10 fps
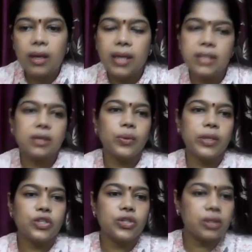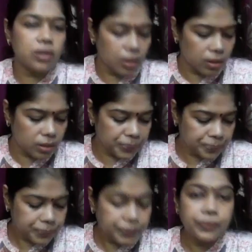has a question.
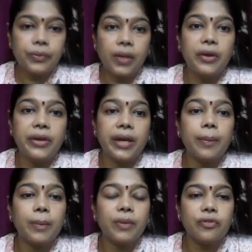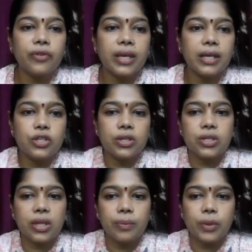Ria ma'am, if we can just
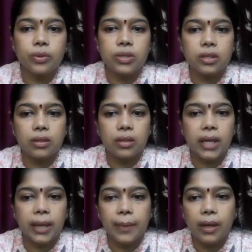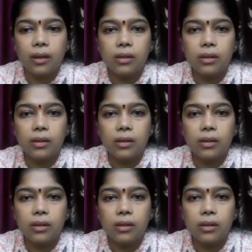unmute Emma.